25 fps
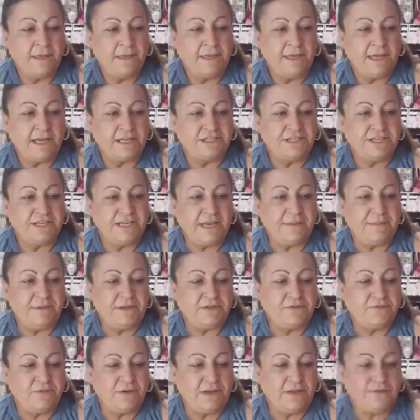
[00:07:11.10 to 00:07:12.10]
yeah, she gave
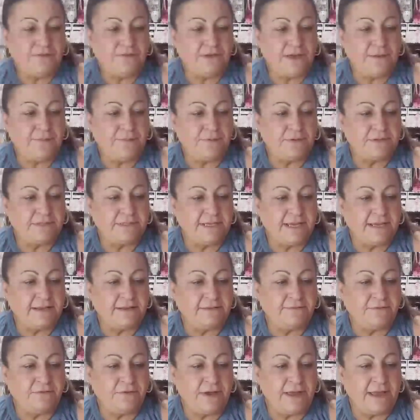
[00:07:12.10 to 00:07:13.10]
me
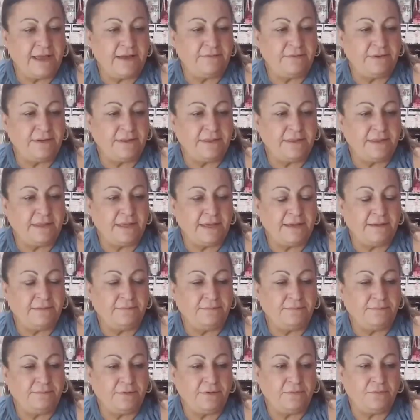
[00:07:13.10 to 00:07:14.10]
25% for
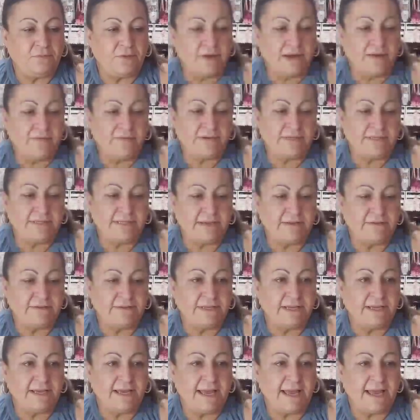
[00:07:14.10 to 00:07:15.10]
everything, whatever sales
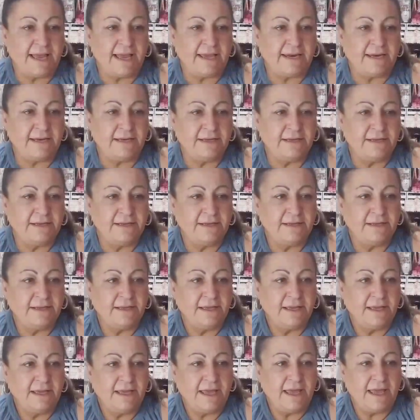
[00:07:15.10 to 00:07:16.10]
they had.
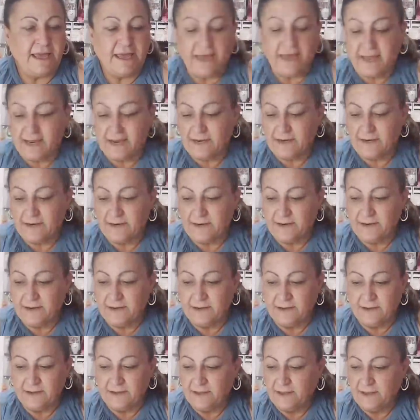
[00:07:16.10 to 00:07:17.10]
And
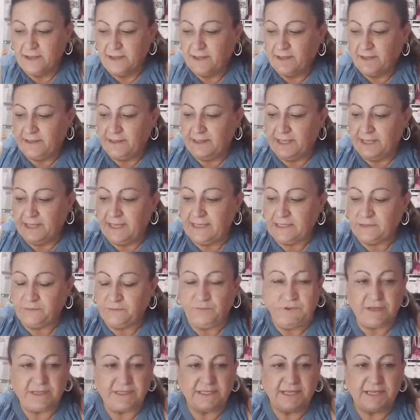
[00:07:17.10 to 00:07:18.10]
this
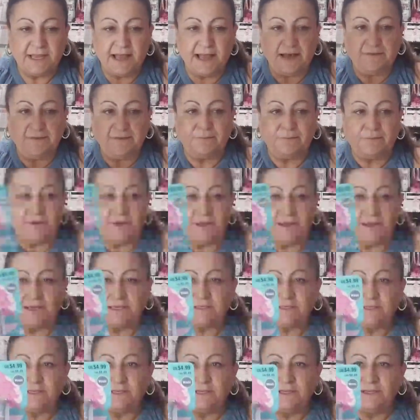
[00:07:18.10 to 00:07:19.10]
was half
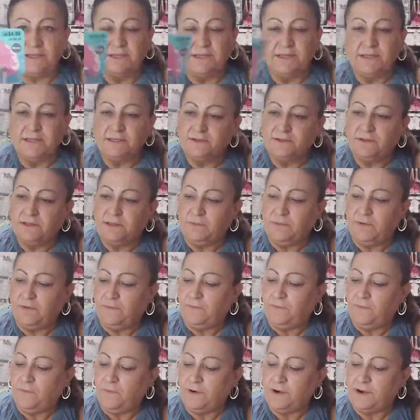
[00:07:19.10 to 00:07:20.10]
price. So they were
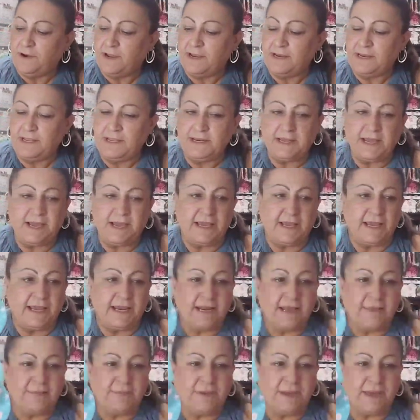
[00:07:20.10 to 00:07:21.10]
$4.99,
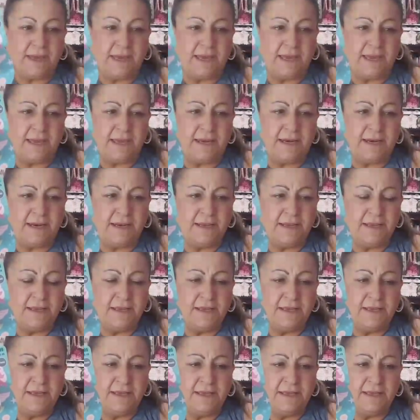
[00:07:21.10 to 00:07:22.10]
and I paid
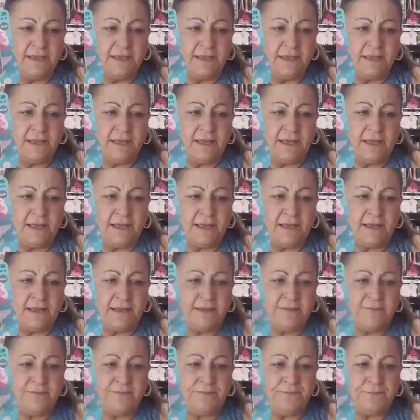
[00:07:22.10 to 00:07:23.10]

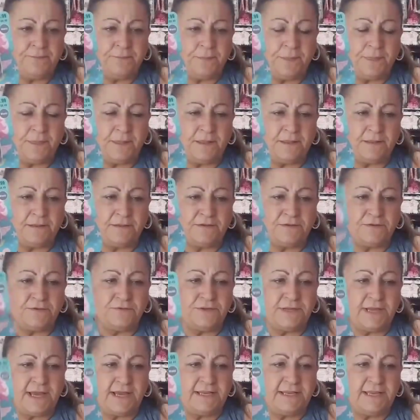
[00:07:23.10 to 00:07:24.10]

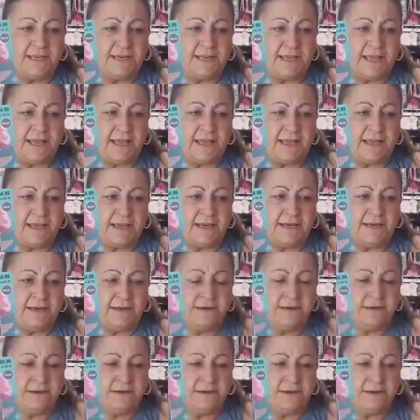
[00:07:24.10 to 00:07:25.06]
$2.99.